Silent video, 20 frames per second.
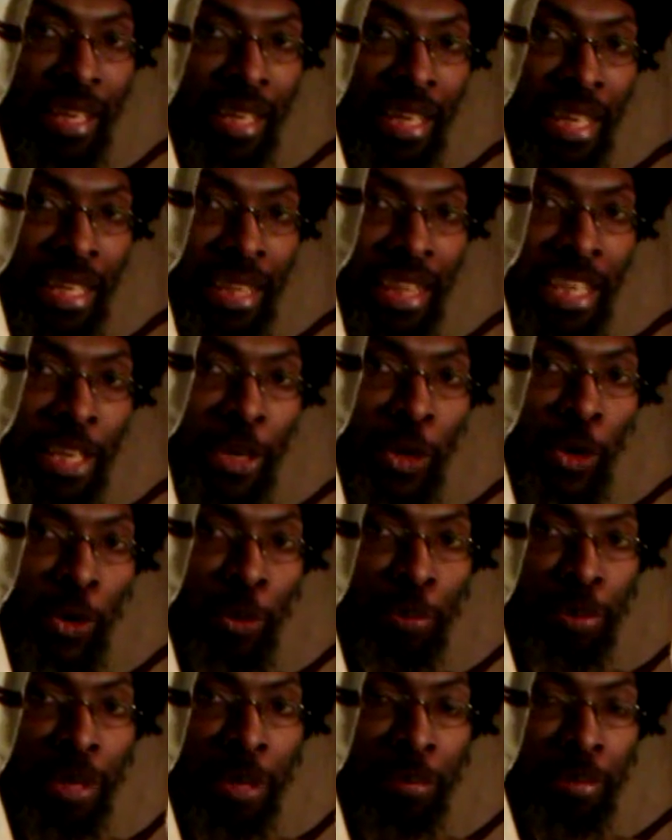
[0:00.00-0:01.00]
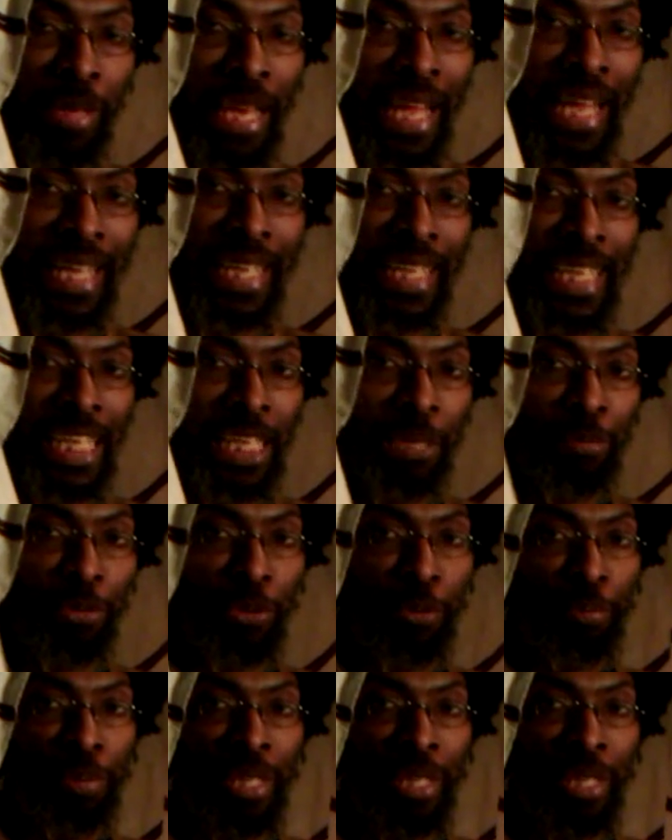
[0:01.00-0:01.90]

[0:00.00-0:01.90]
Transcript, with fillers: Ethiopian black Hebrew